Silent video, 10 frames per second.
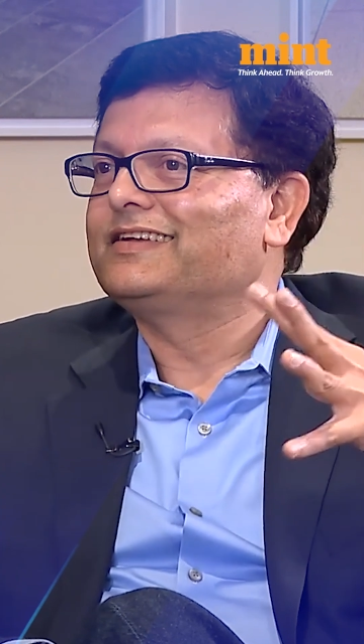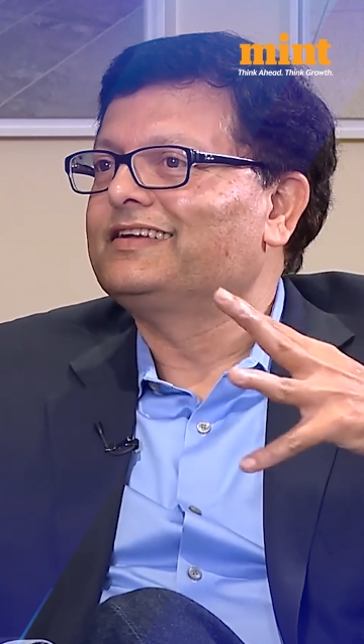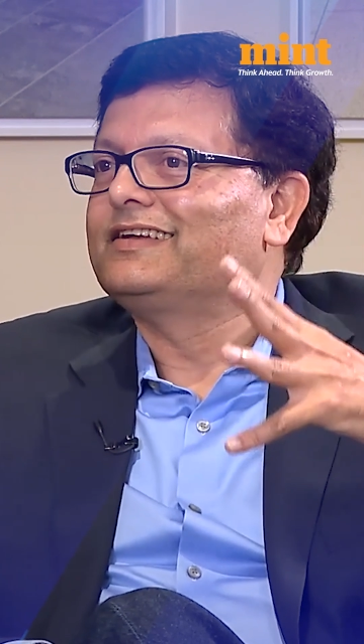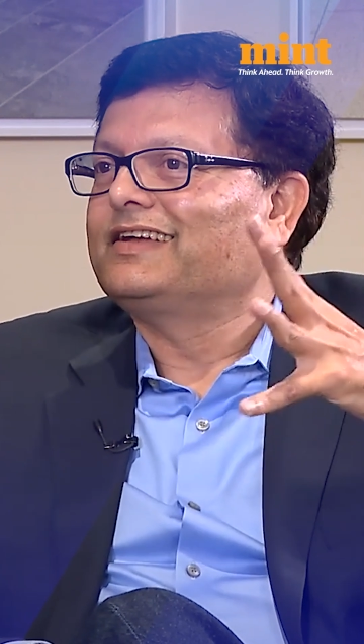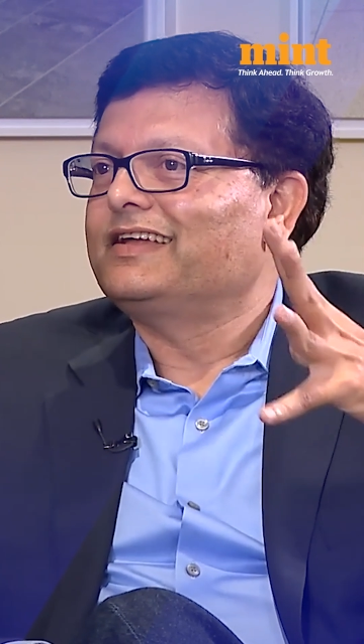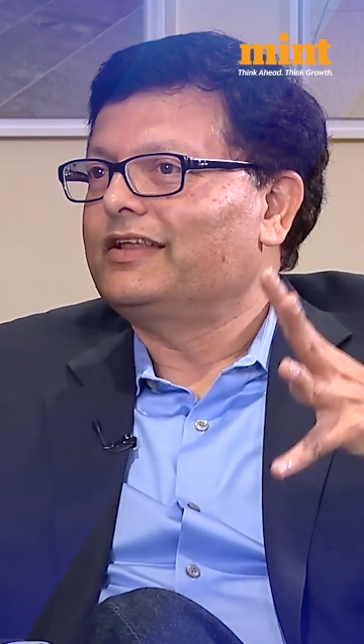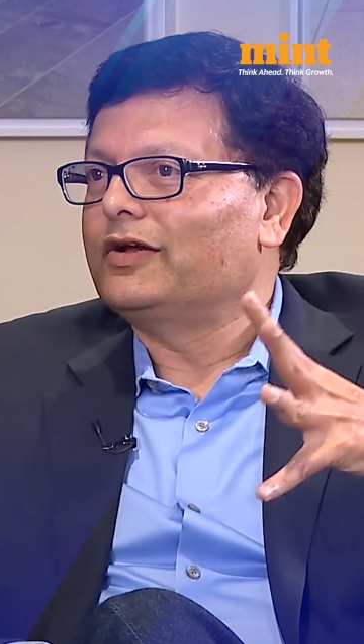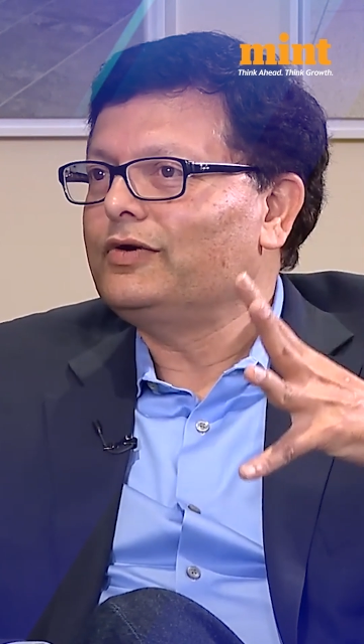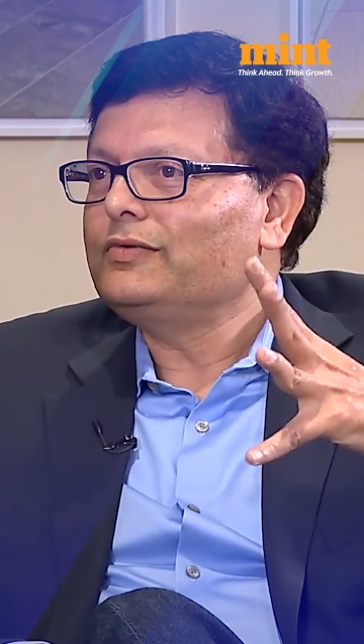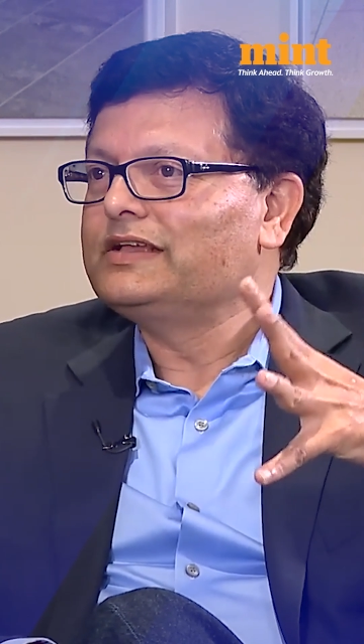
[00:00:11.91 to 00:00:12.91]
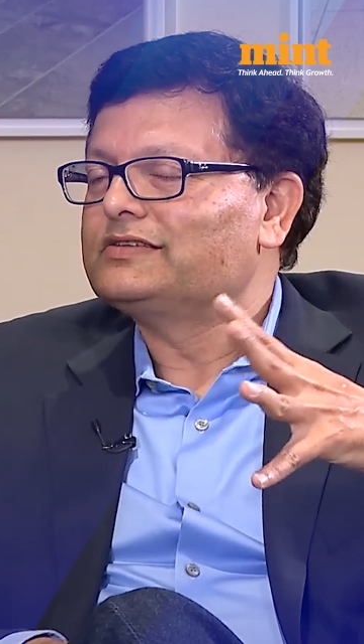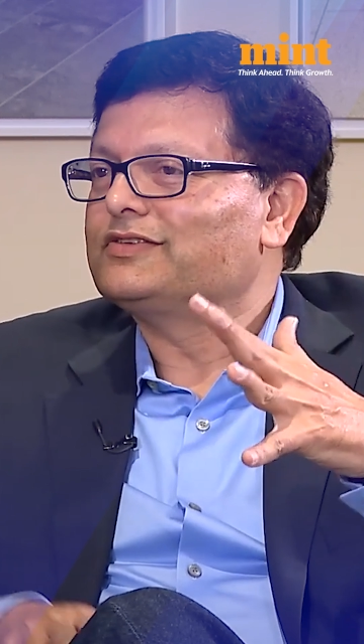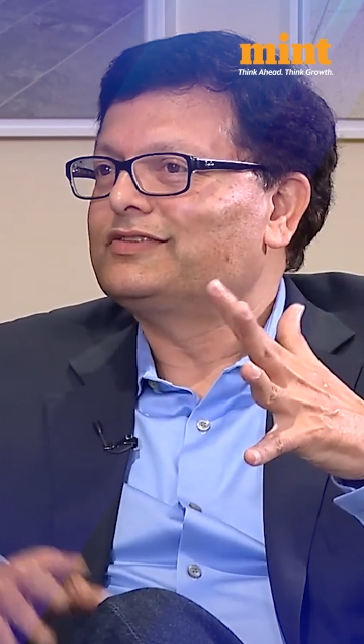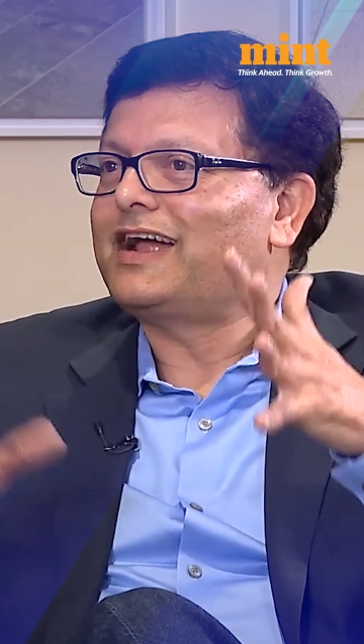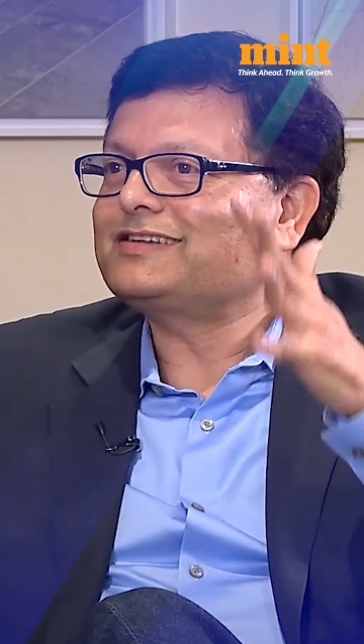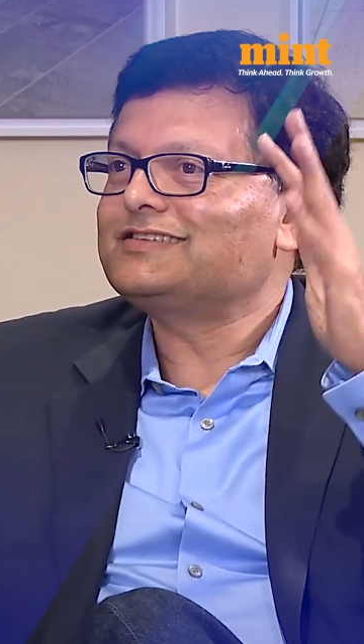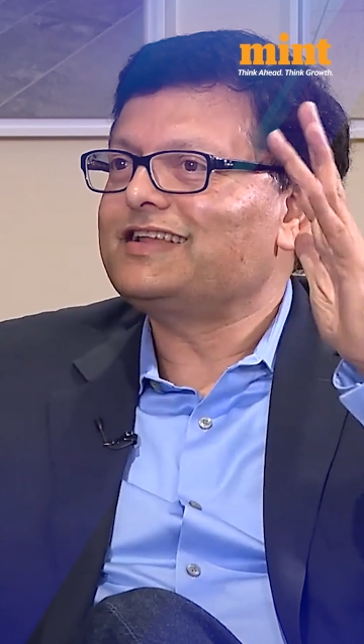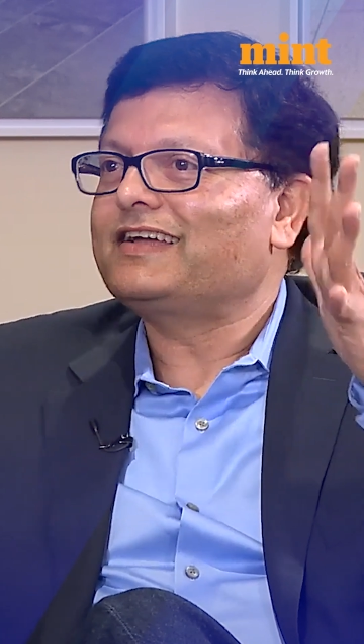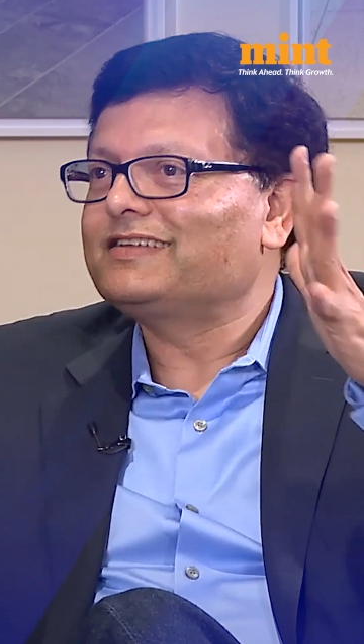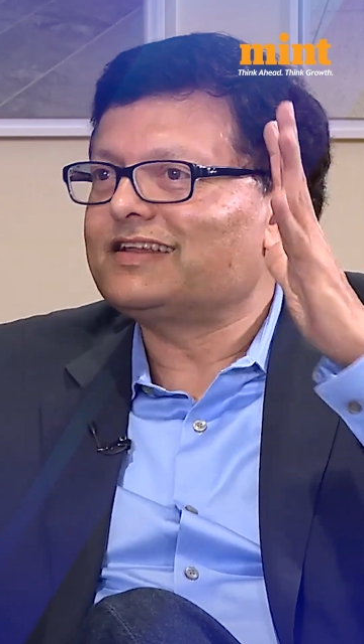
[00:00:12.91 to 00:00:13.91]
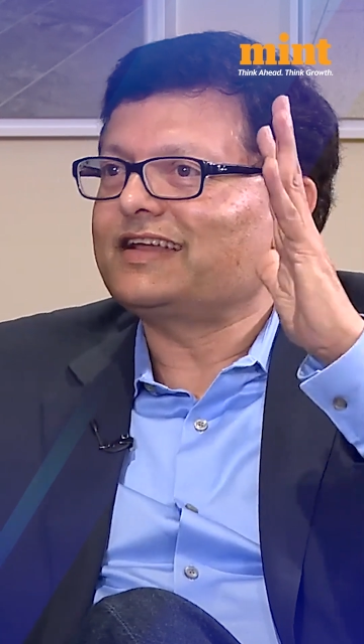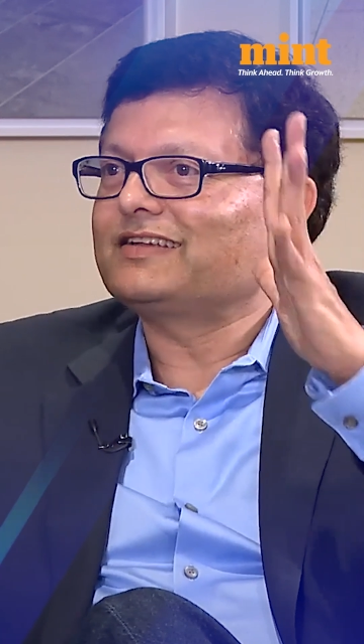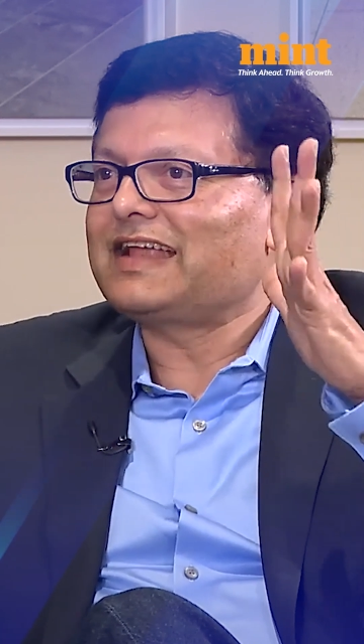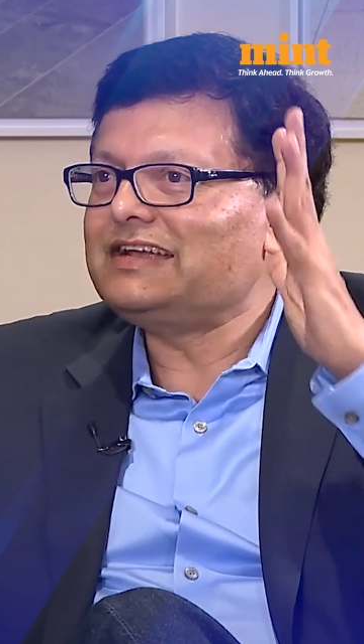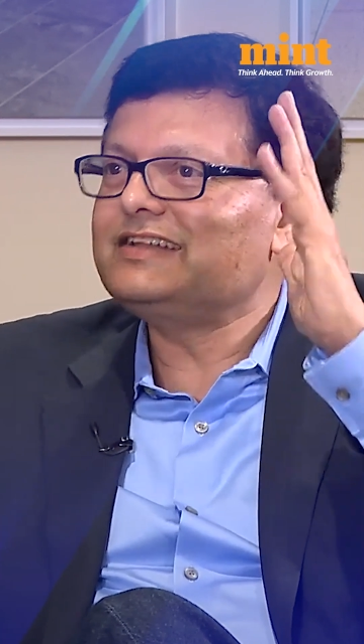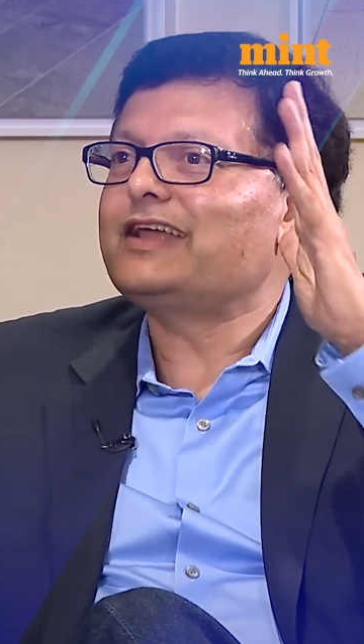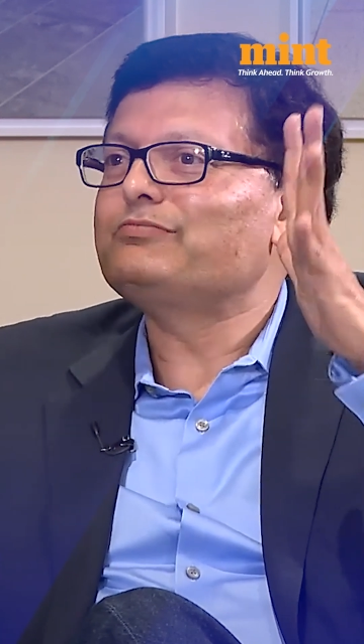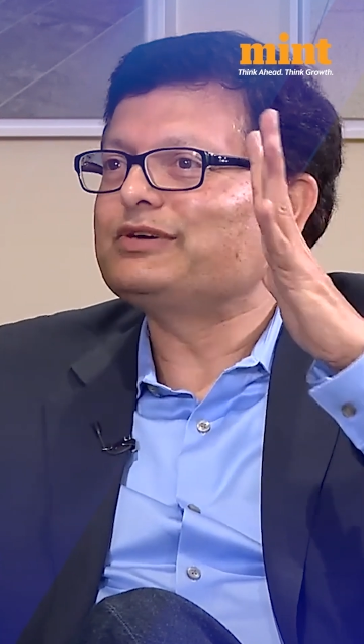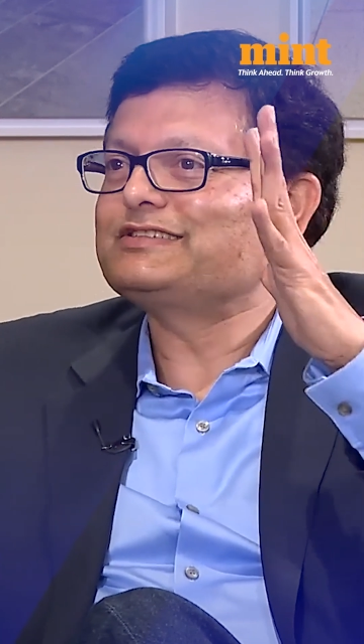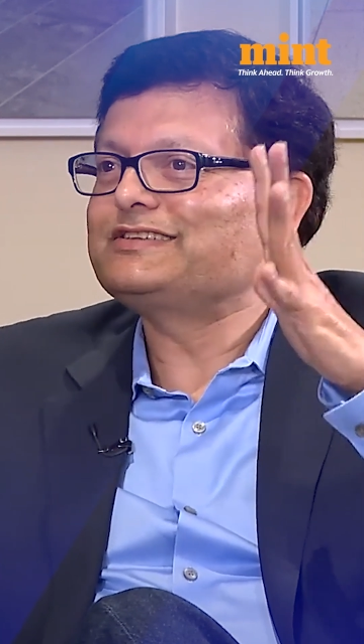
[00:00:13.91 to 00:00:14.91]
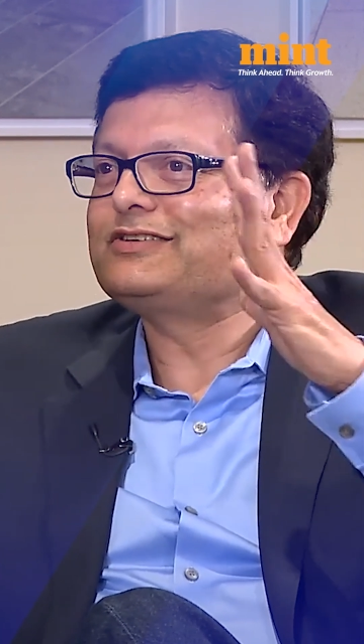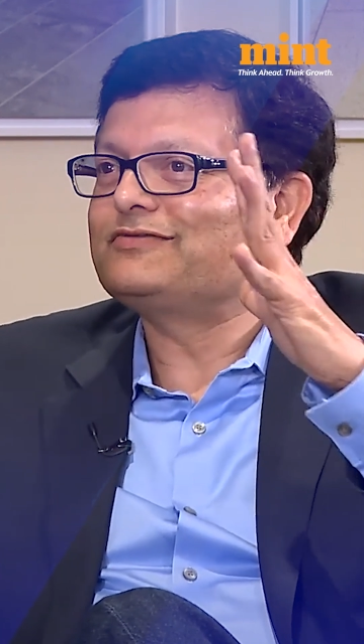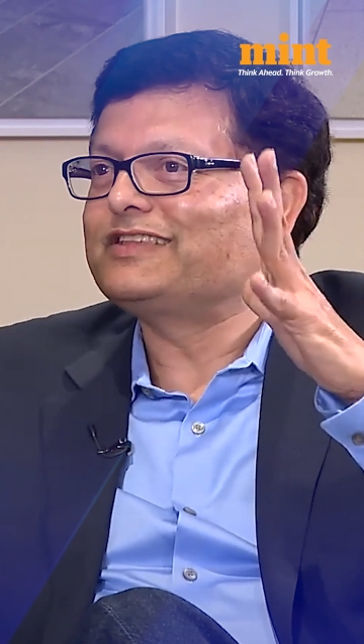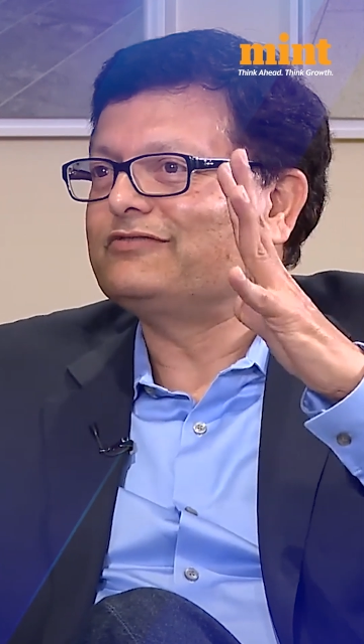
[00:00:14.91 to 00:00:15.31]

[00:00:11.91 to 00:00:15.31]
Right. You know, so that's like like ninety-nine percent of the